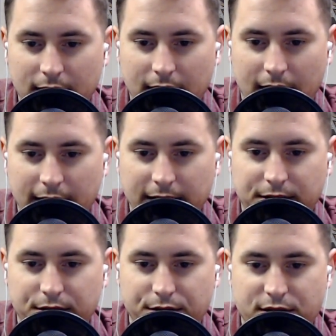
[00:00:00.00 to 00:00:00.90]
I
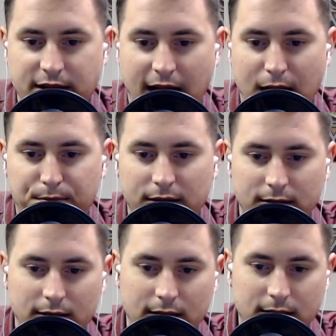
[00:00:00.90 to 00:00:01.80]
need to stop
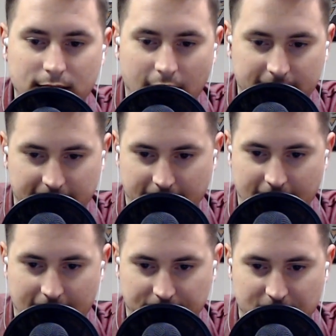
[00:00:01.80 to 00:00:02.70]
talking
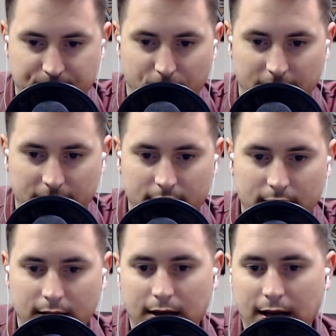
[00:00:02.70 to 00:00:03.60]
at this point.
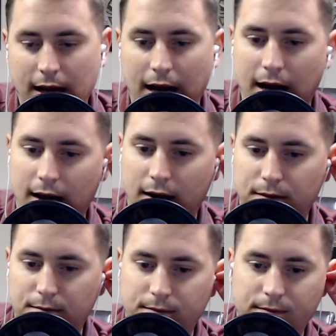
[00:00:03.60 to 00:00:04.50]

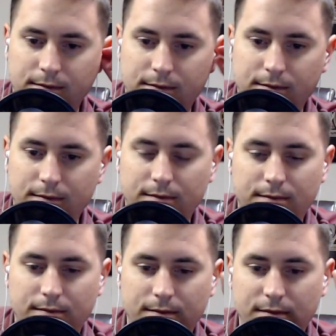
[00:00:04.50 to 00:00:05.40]
Um,
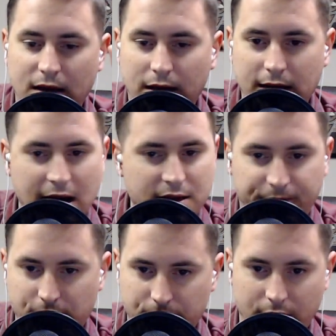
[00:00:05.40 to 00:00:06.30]
guys,
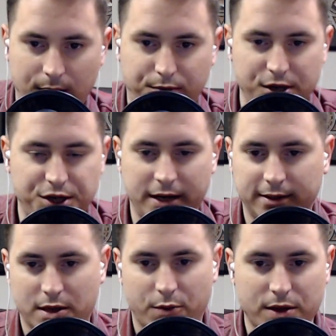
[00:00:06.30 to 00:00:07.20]
if you appreciated
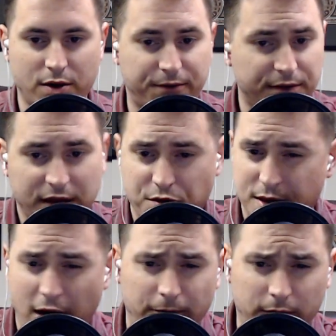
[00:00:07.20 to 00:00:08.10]
this whatsoever, if this was
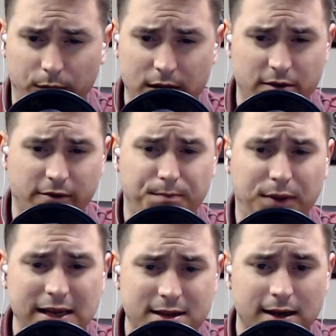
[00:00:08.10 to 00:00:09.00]
helpful whatsoever,
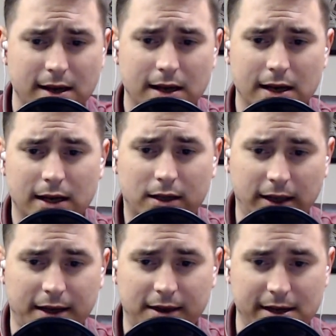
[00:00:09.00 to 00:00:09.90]
please
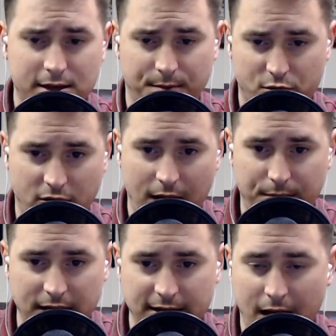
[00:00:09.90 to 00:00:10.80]
click the subscribe
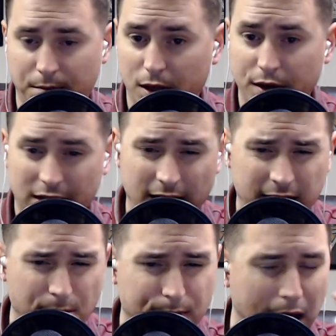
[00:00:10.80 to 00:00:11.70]
button down below it. Click
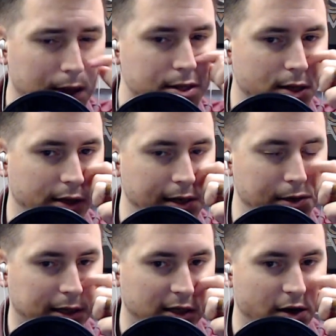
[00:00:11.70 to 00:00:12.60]
the bell so that you
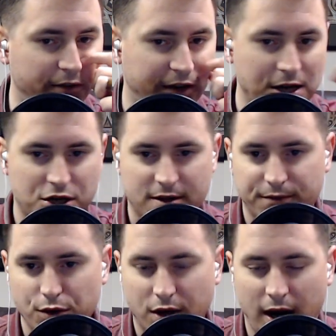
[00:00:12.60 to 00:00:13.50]
get the notifications of
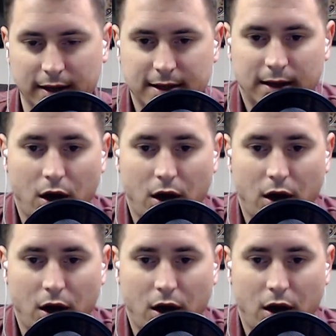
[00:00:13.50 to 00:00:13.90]
new content.